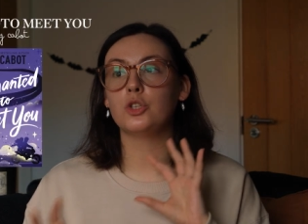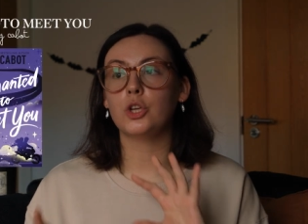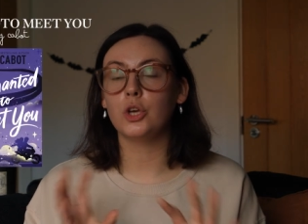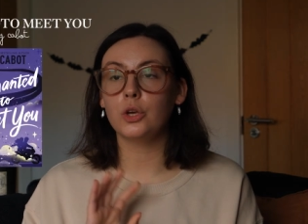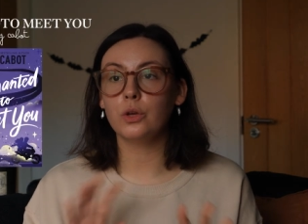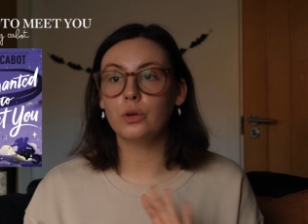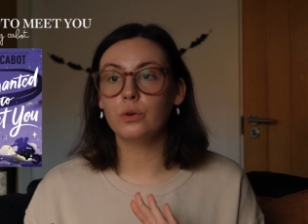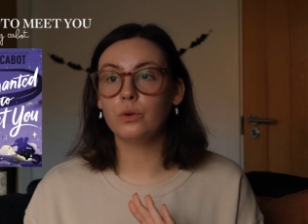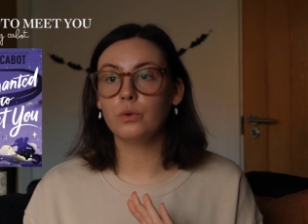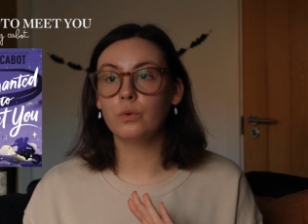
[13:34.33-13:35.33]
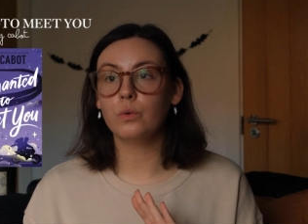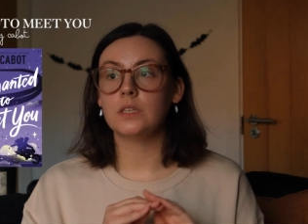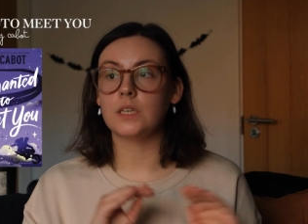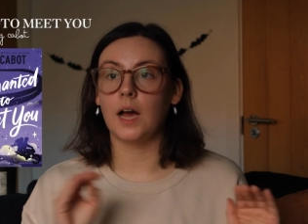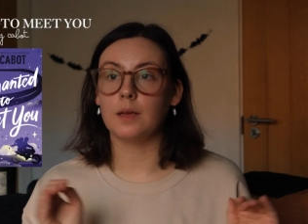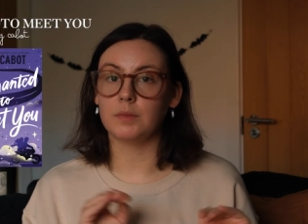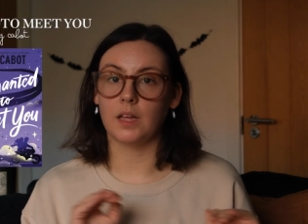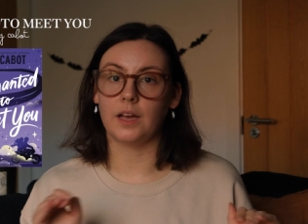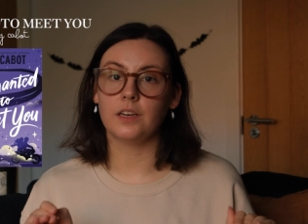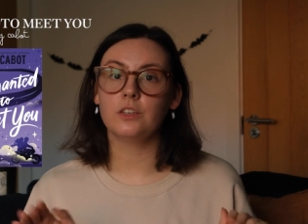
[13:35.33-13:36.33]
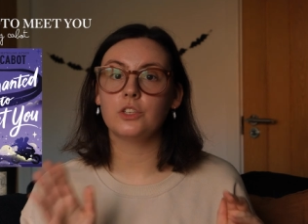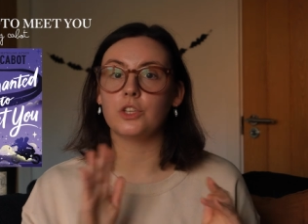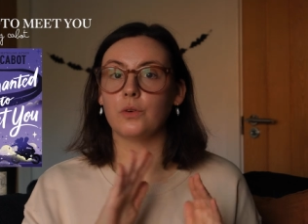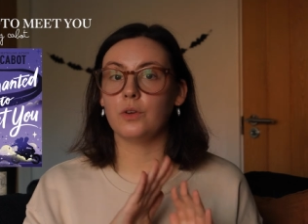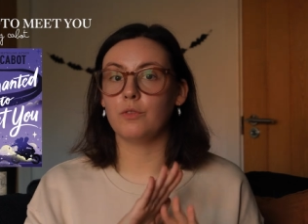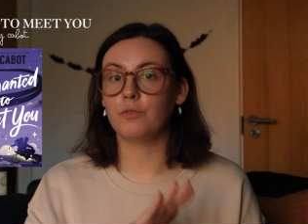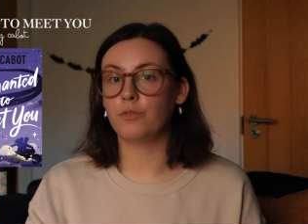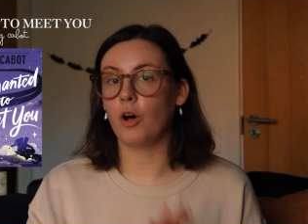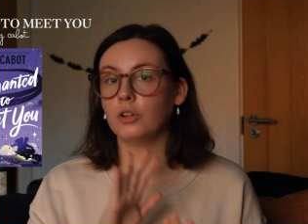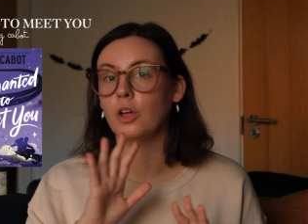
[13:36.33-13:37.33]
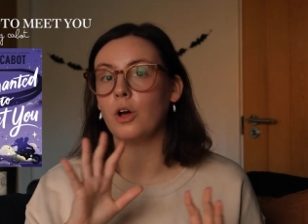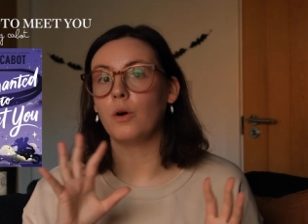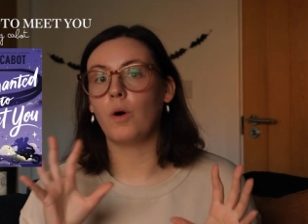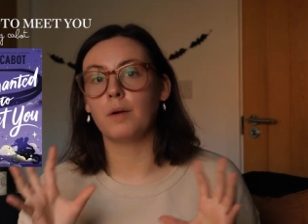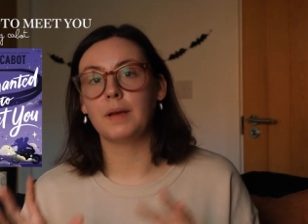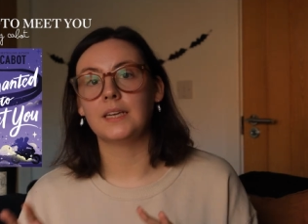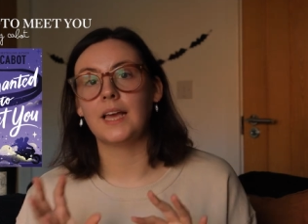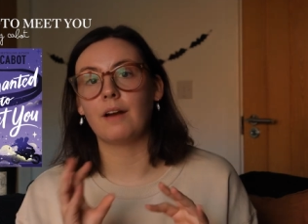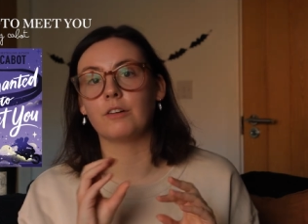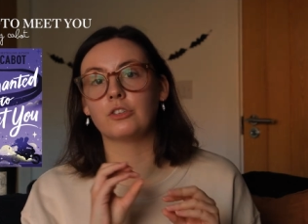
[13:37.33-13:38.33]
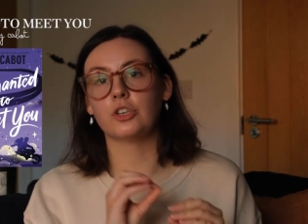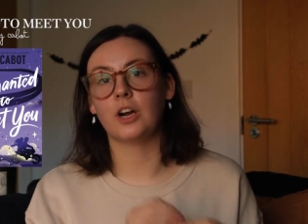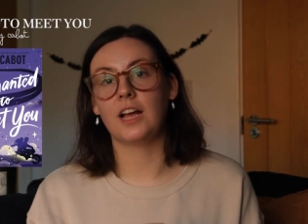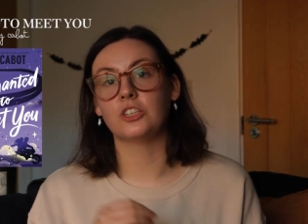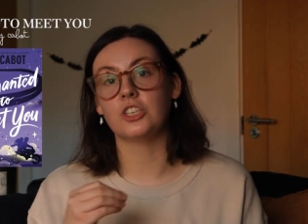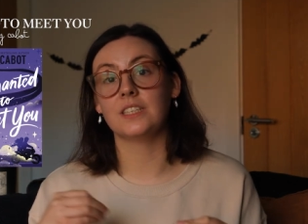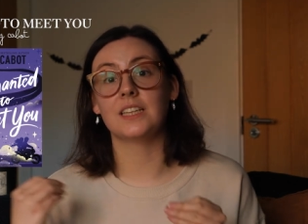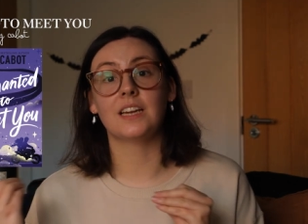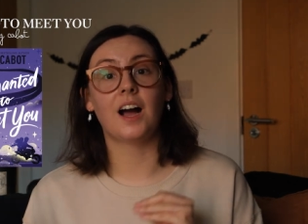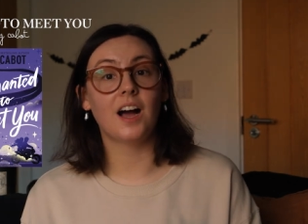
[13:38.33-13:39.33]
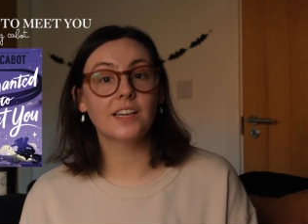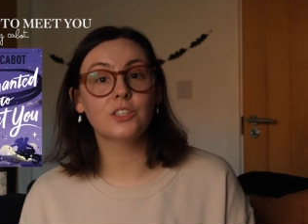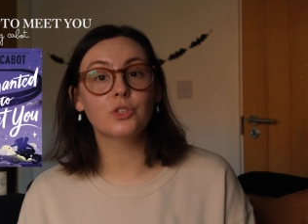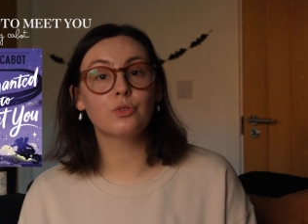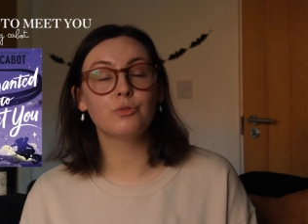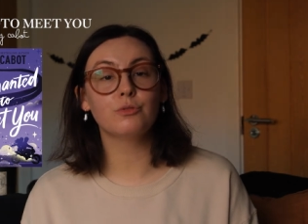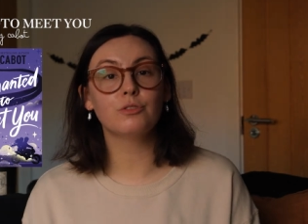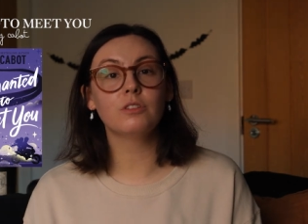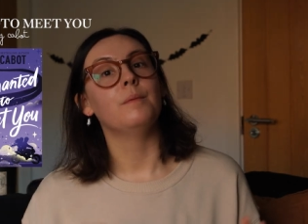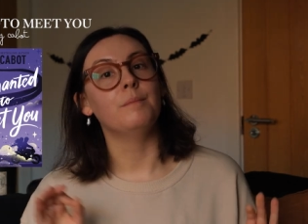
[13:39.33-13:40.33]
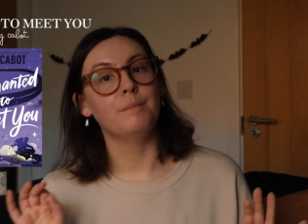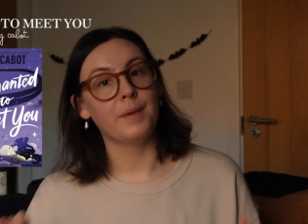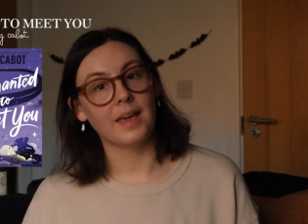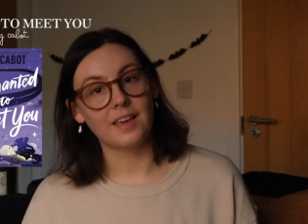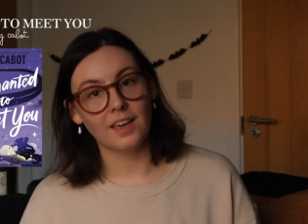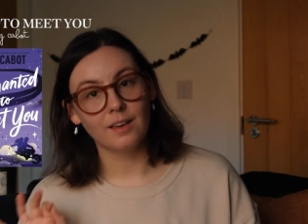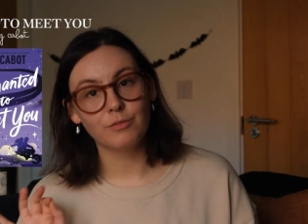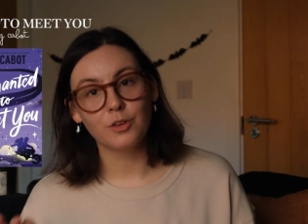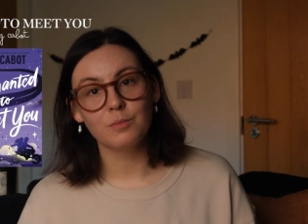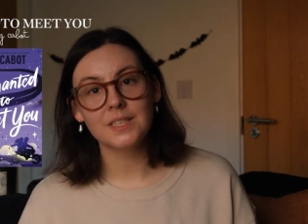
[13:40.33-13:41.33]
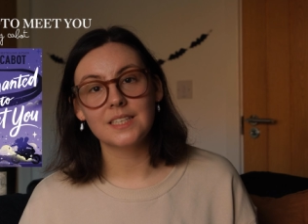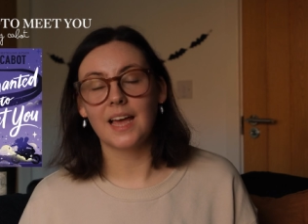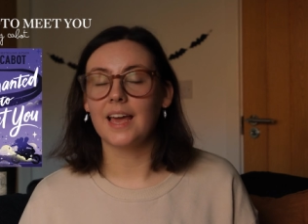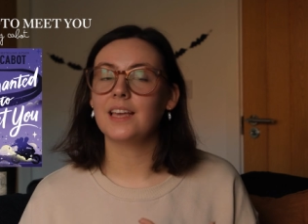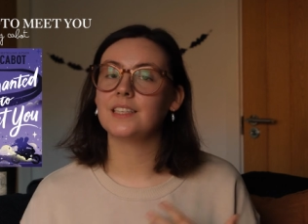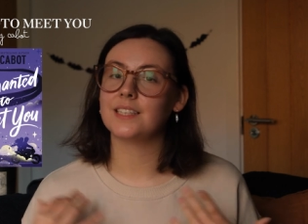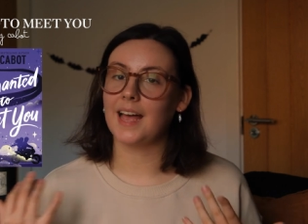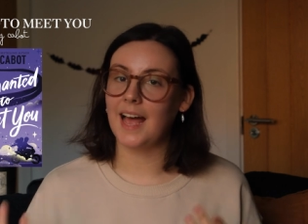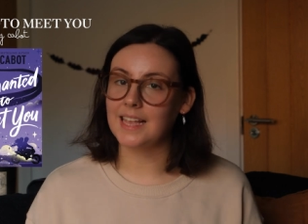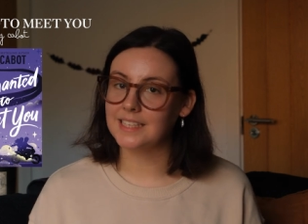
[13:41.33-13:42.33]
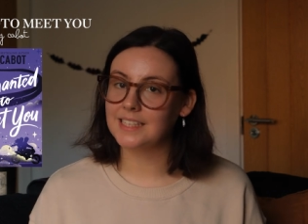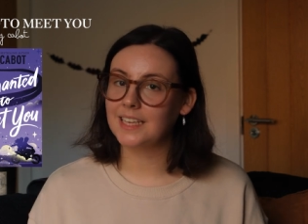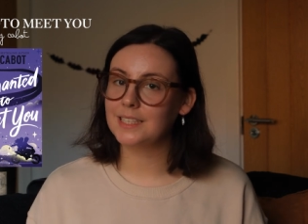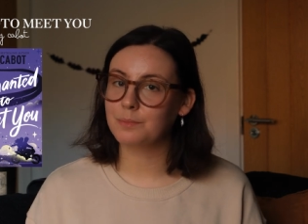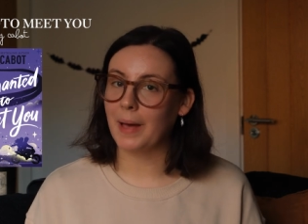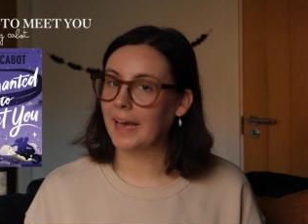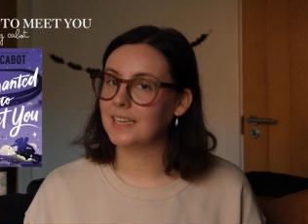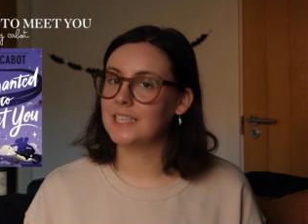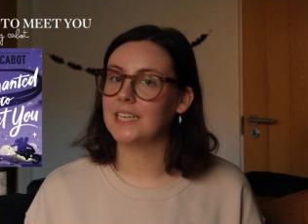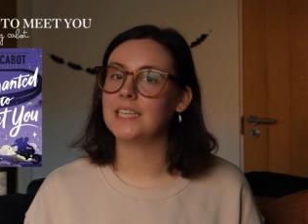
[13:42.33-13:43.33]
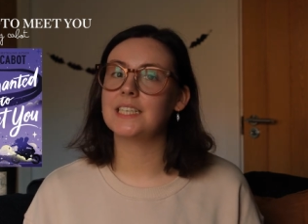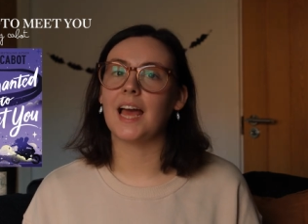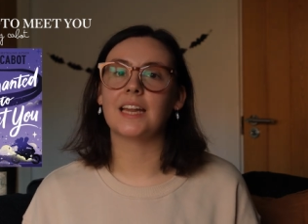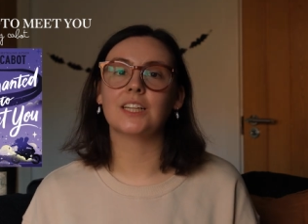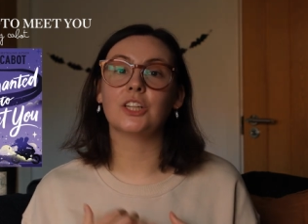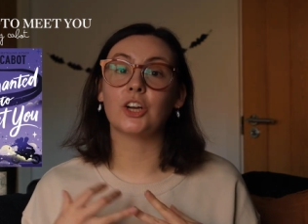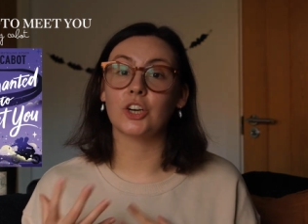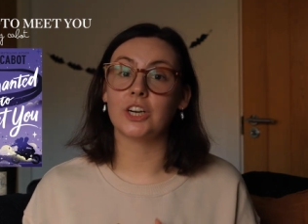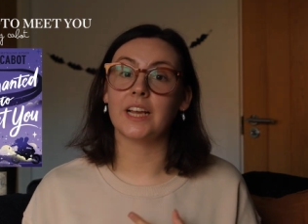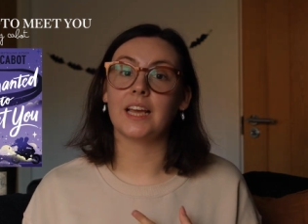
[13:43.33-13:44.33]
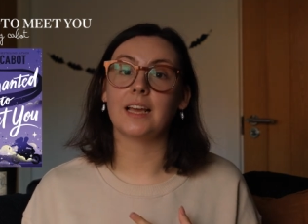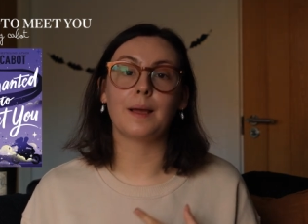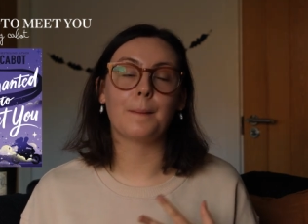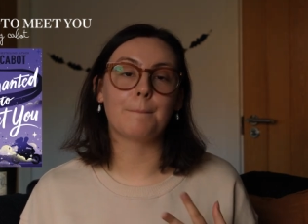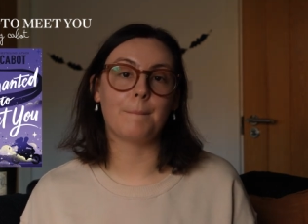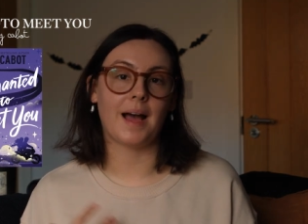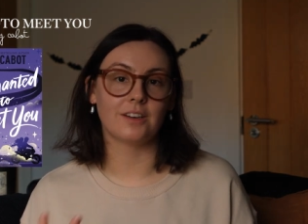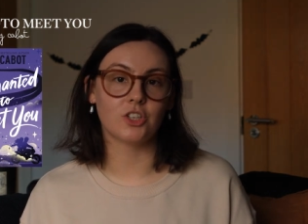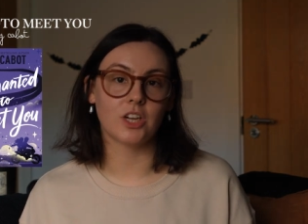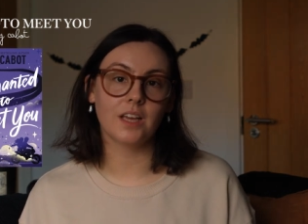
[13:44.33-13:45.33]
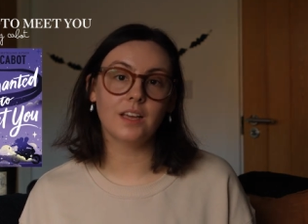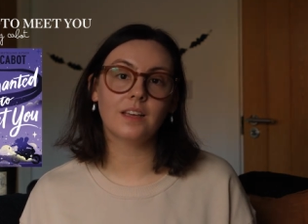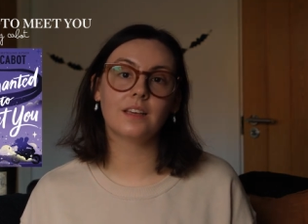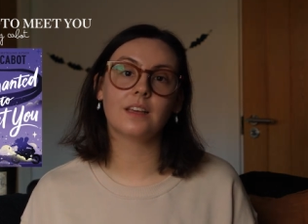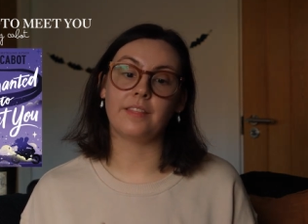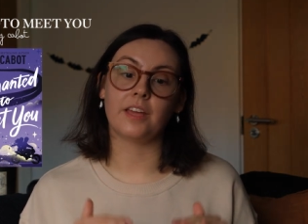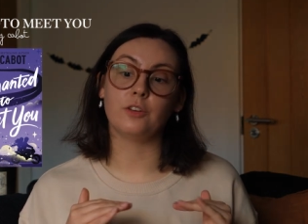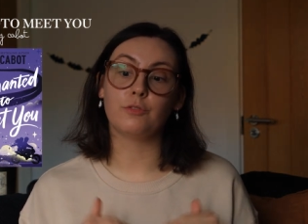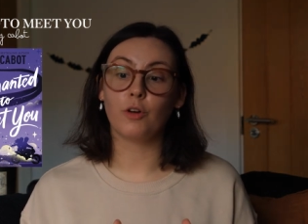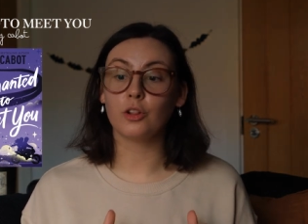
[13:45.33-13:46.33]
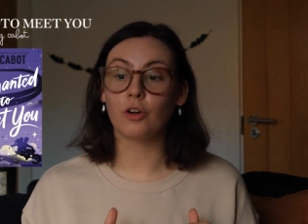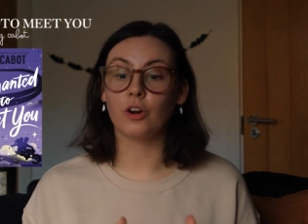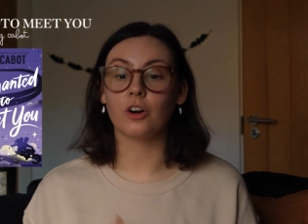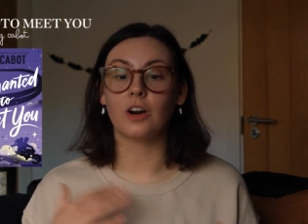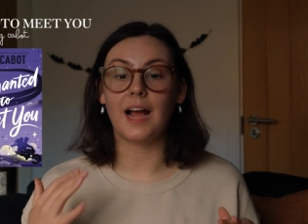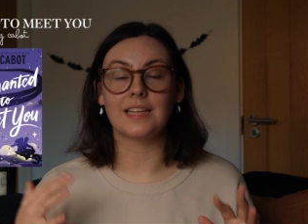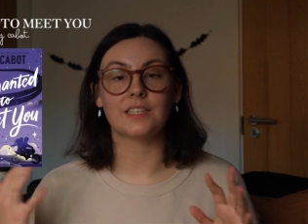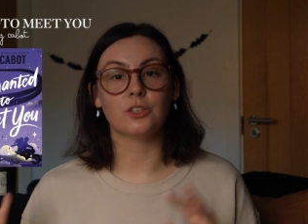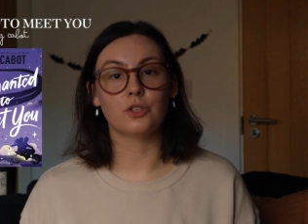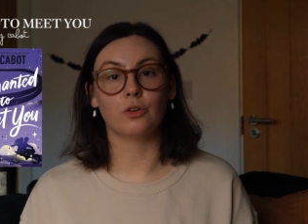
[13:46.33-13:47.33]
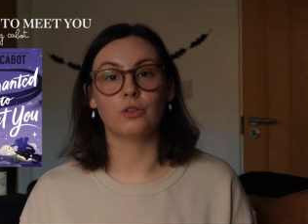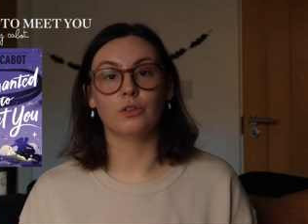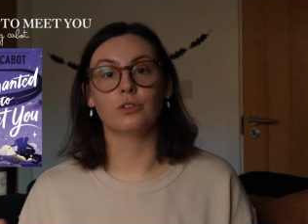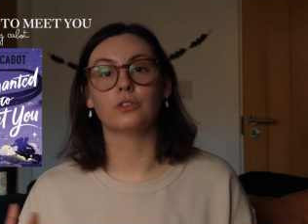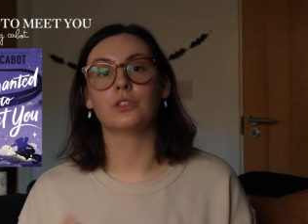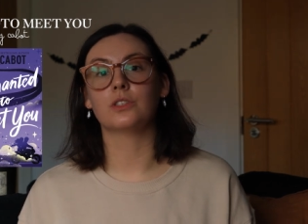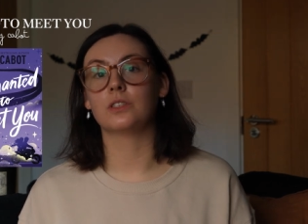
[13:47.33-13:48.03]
two timelines. So you follow our main character as she's in high school, making a few mistakes as is expected, and learning magic. And then you follow her as an adult